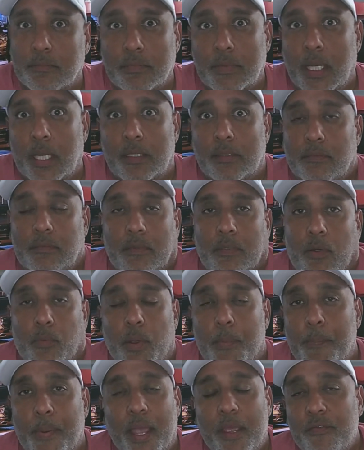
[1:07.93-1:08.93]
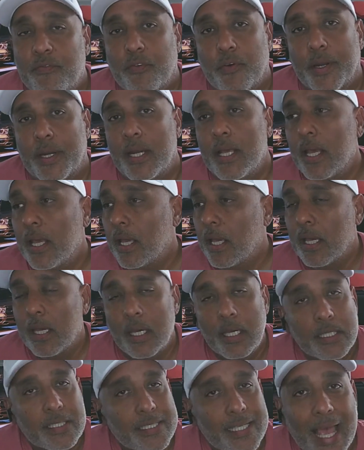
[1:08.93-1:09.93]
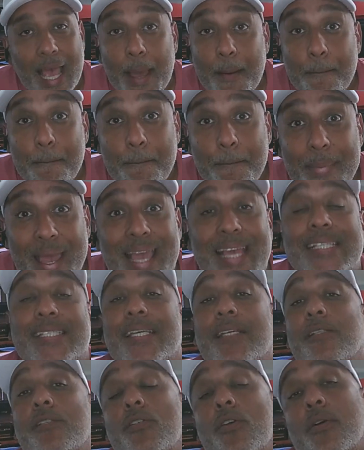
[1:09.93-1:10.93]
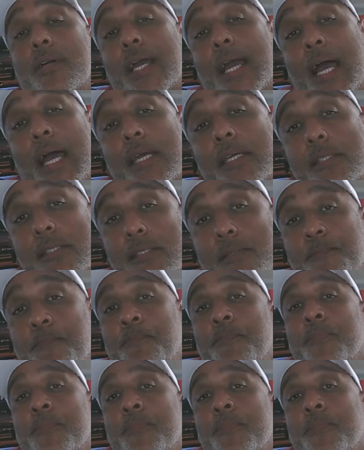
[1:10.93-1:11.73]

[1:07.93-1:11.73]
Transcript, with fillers: that you know we paid for it it's amazing so guys